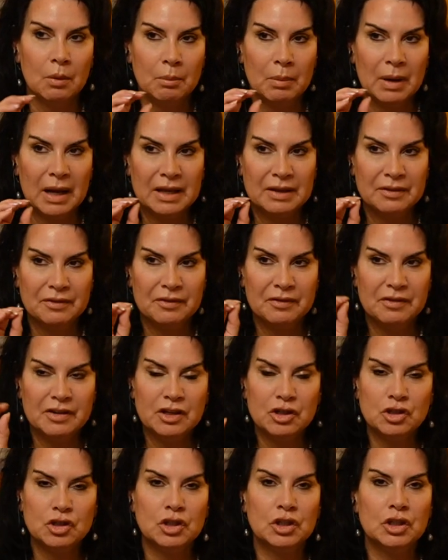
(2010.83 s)
by a
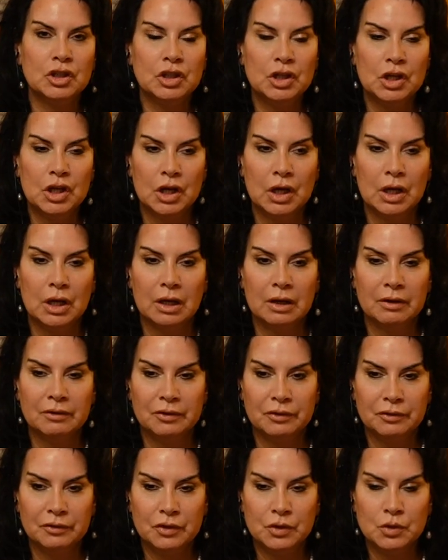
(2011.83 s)
vision of
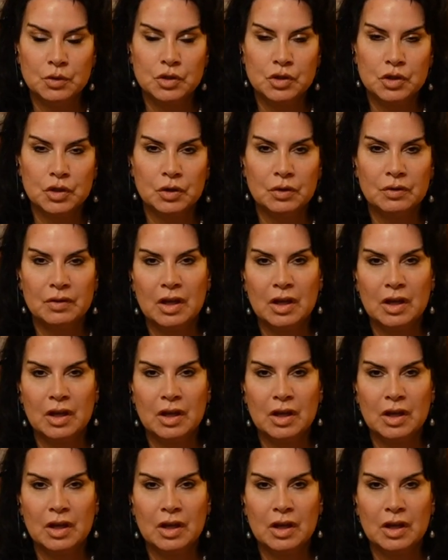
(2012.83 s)
a future